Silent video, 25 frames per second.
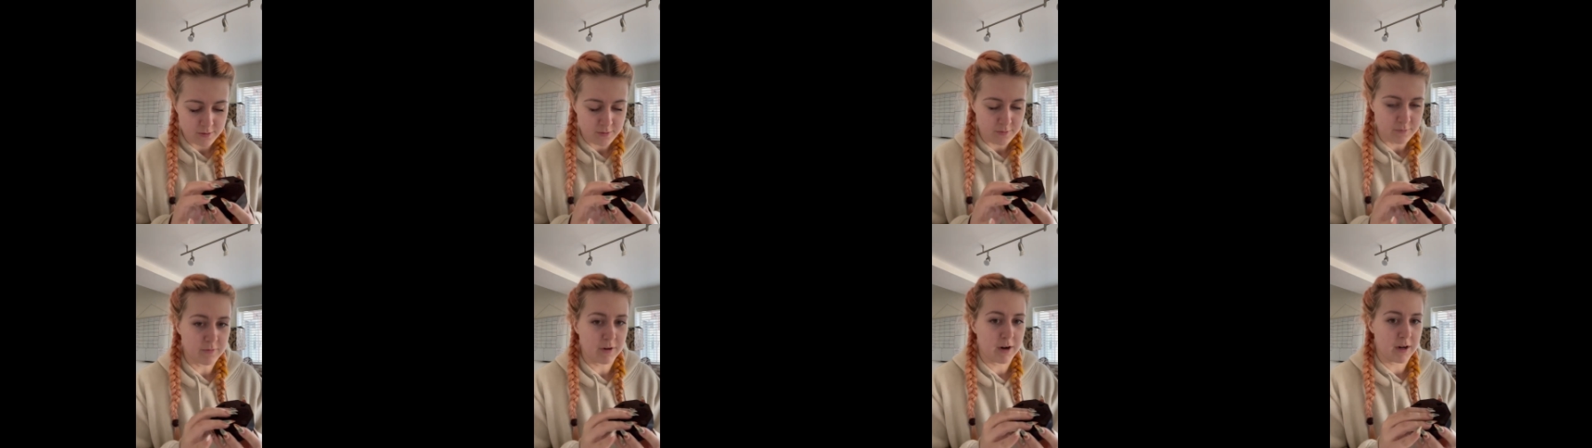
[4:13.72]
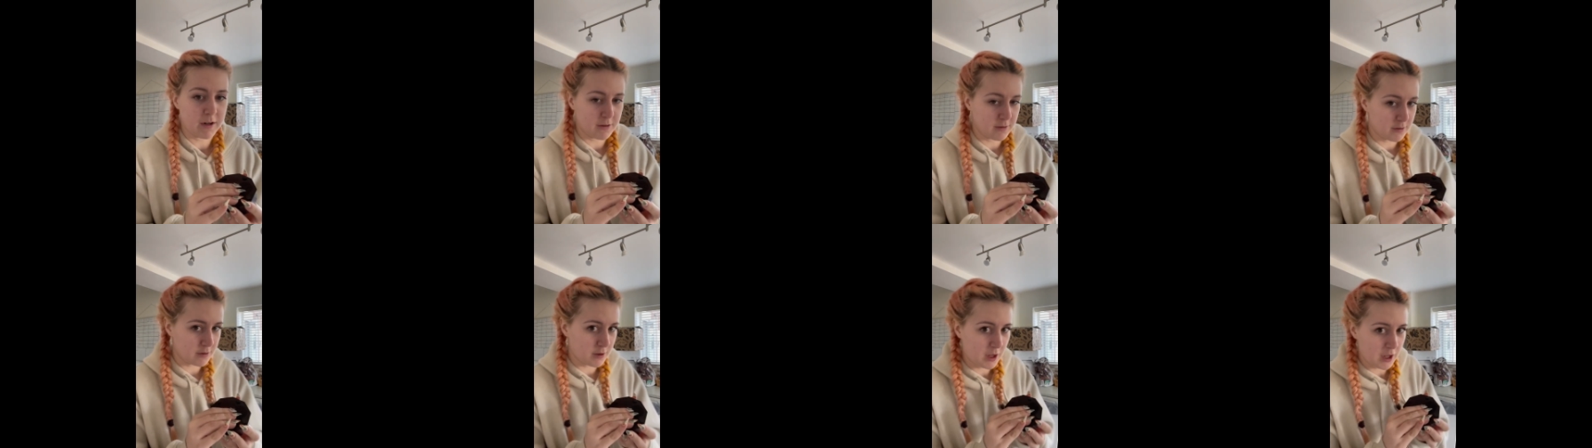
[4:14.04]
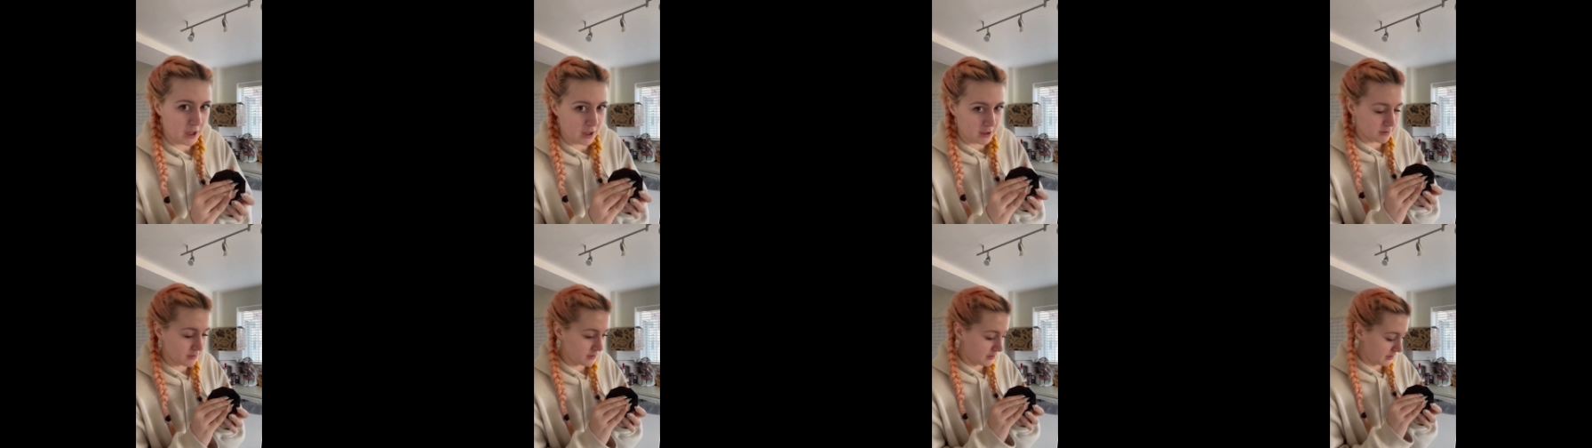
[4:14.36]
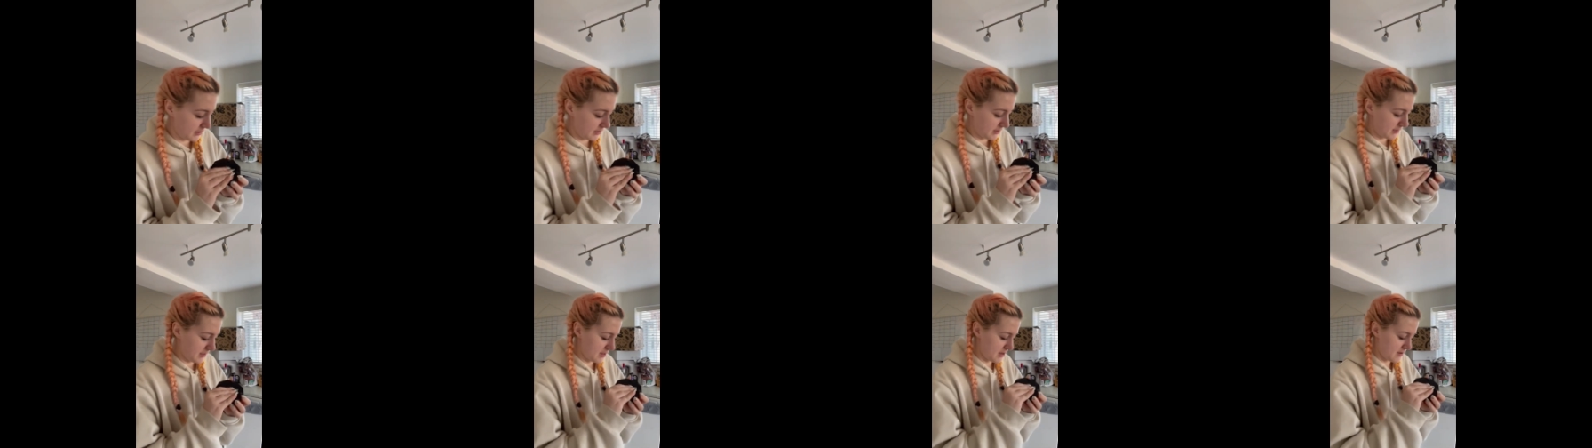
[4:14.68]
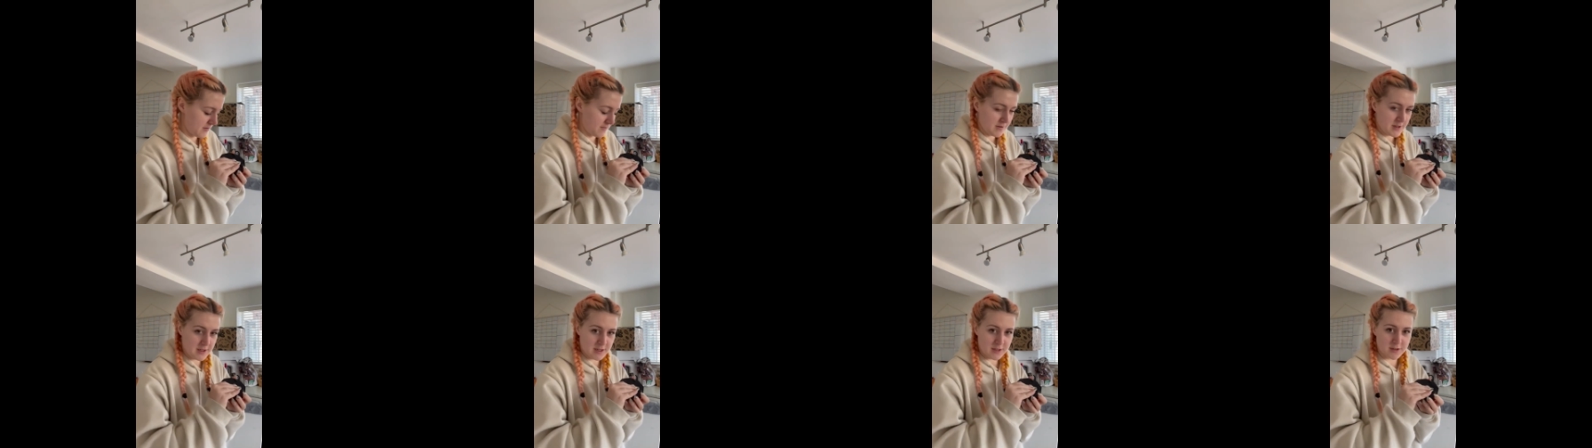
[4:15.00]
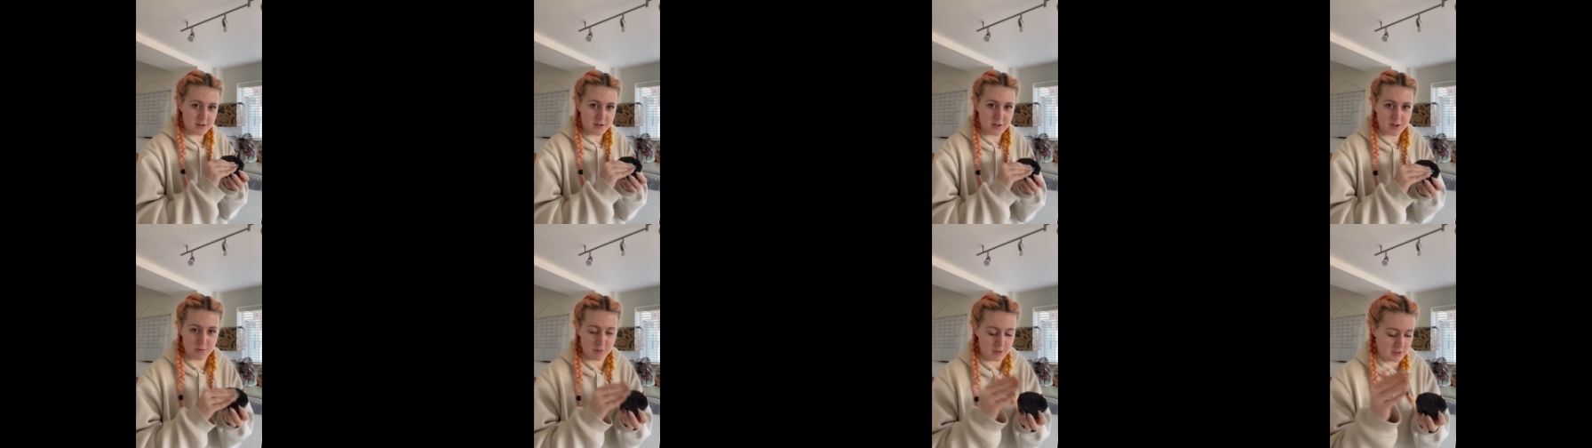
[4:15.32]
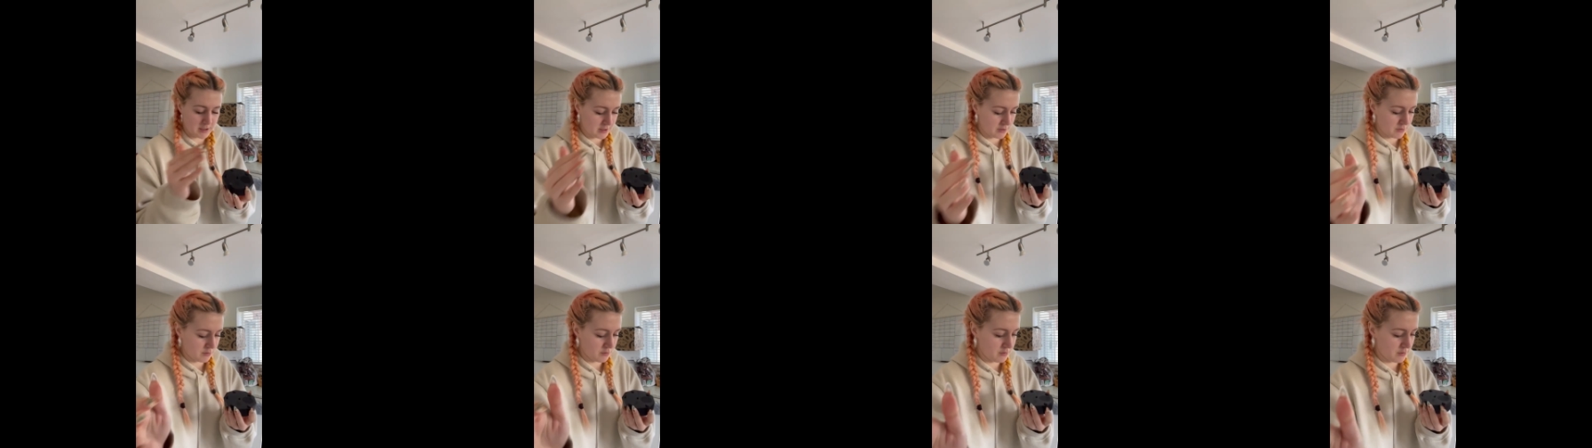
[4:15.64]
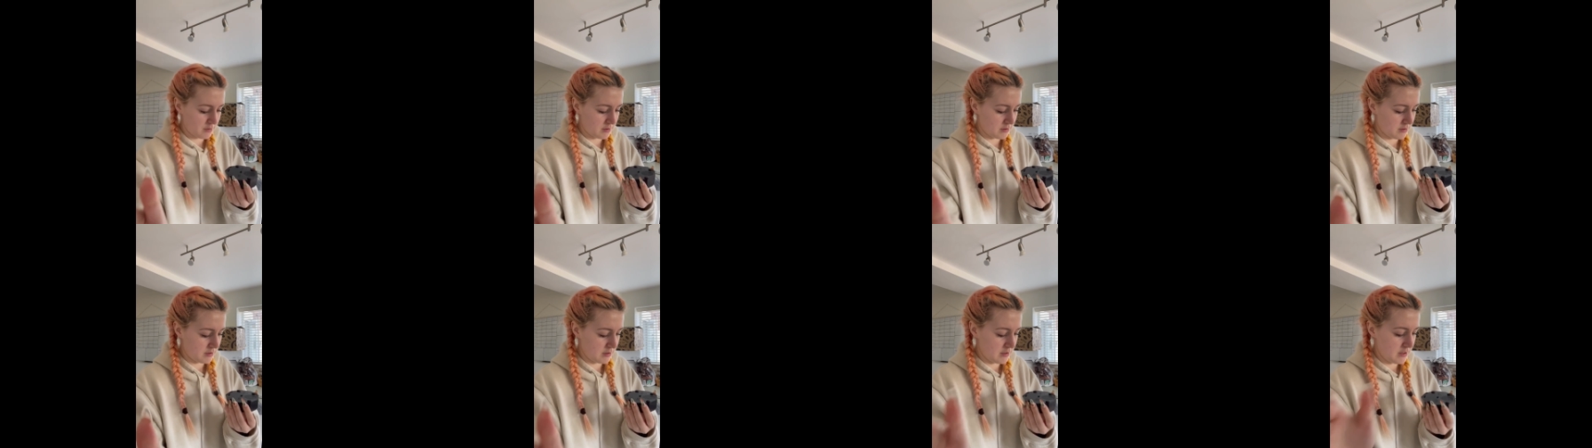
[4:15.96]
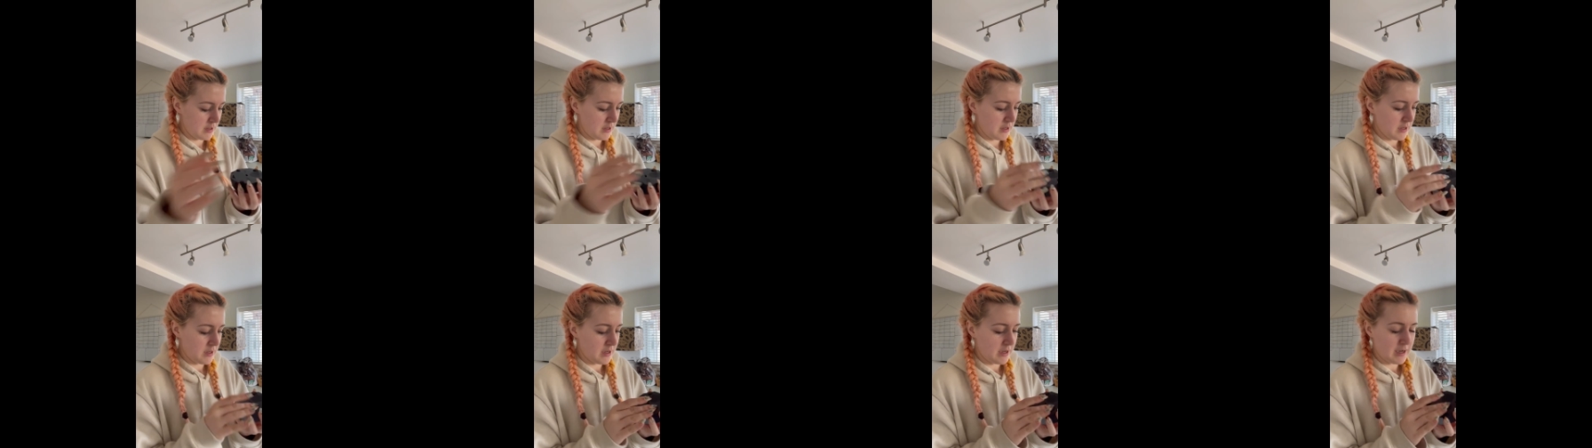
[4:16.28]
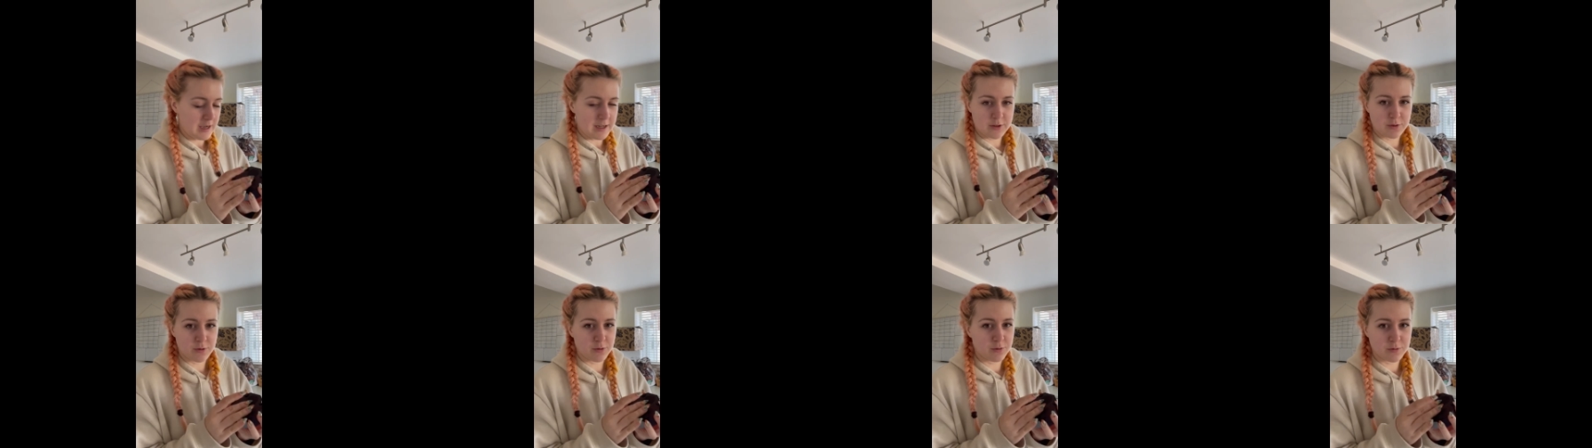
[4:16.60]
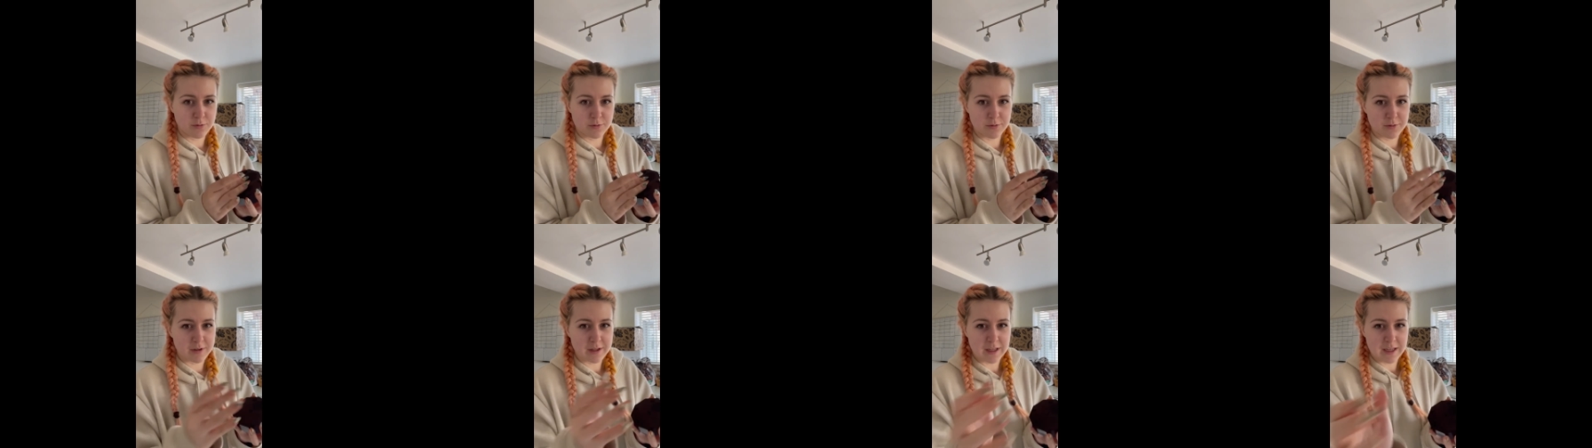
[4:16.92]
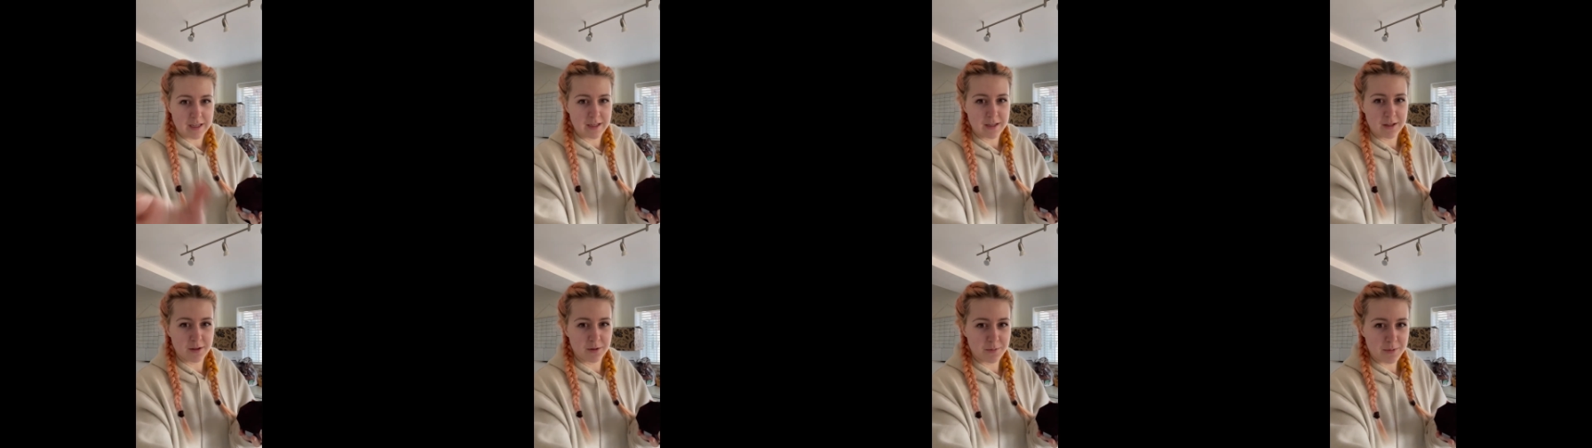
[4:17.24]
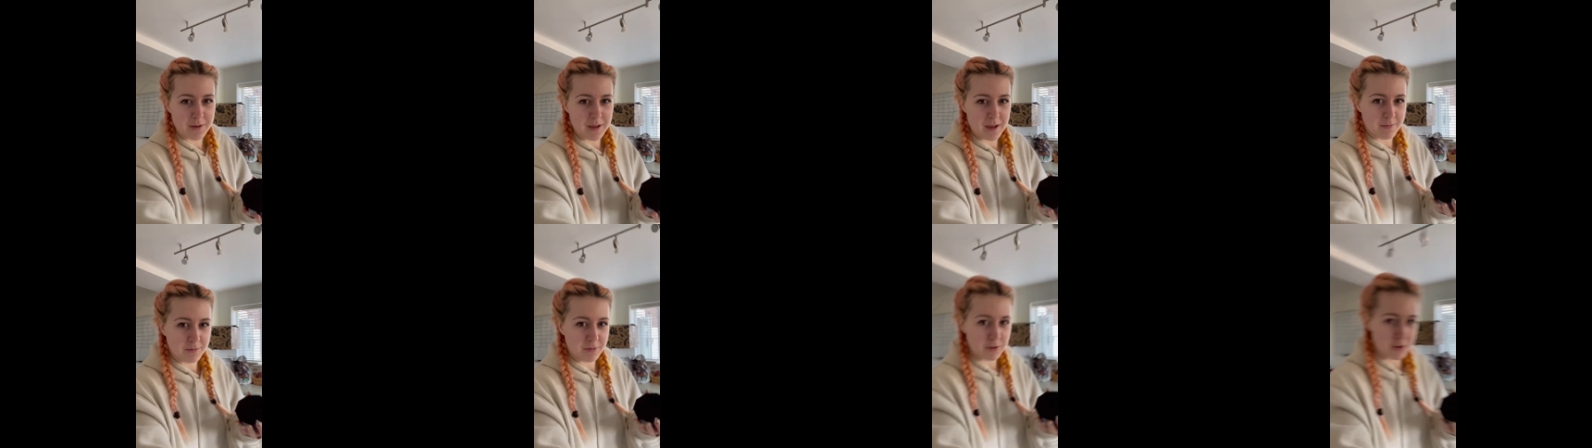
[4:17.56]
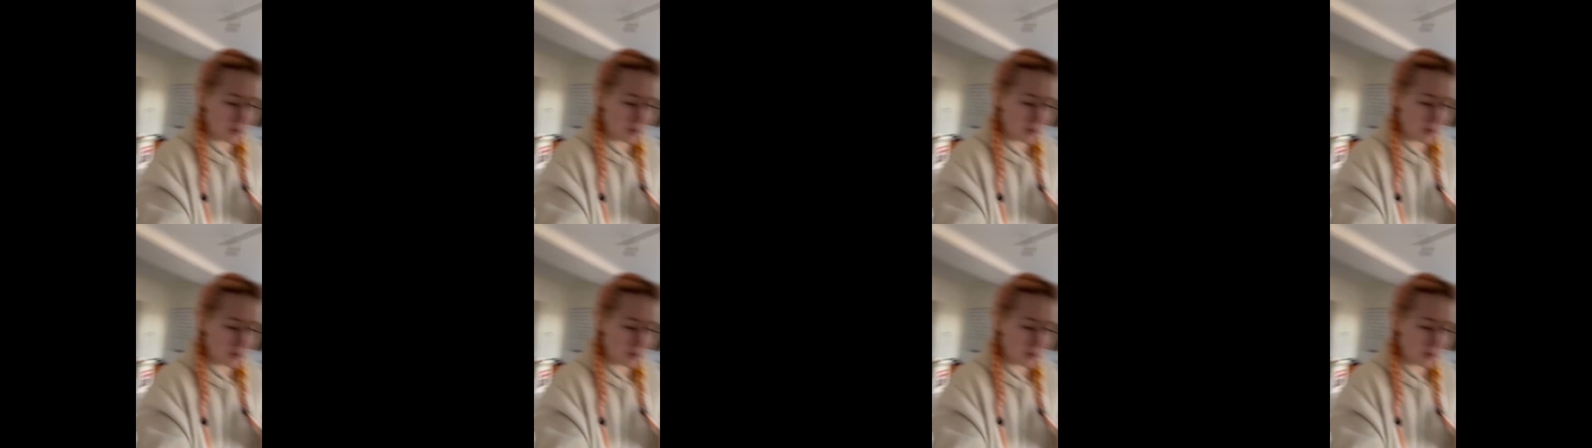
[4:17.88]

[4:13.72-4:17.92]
Right, okay, let's see if he can do it. I don't think he'll be able